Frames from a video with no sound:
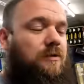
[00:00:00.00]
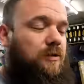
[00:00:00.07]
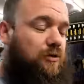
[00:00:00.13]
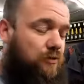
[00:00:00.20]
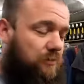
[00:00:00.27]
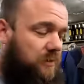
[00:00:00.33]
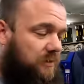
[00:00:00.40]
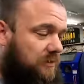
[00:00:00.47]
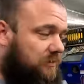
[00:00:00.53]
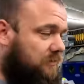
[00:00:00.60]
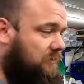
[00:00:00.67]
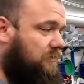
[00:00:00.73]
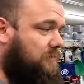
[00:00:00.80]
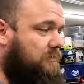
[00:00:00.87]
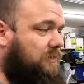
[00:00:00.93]
humid.
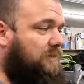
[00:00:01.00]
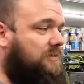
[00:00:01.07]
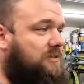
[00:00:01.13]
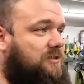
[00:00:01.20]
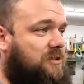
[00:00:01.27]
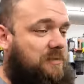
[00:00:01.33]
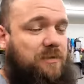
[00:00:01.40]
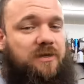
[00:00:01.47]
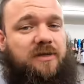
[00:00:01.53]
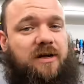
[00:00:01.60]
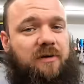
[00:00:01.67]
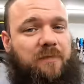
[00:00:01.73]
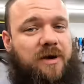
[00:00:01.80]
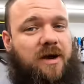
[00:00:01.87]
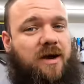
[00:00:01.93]
It was like
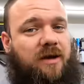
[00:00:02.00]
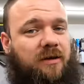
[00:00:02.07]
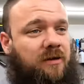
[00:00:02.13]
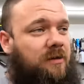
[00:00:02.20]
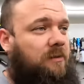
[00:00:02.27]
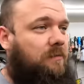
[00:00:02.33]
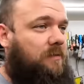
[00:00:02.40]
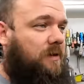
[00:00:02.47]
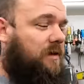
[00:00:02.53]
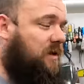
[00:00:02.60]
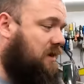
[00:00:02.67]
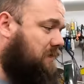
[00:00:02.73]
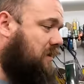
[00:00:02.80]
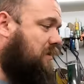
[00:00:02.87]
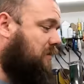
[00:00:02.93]
summertime hot when I
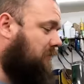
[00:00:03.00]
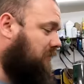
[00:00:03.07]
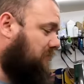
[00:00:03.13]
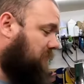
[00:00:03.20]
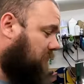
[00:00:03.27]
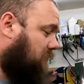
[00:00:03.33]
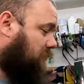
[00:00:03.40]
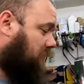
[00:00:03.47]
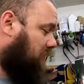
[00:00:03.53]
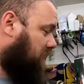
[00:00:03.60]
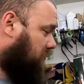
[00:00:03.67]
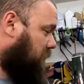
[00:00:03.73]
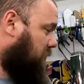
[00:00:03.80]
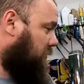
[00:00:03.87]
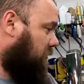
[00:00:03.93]
came out here earlier.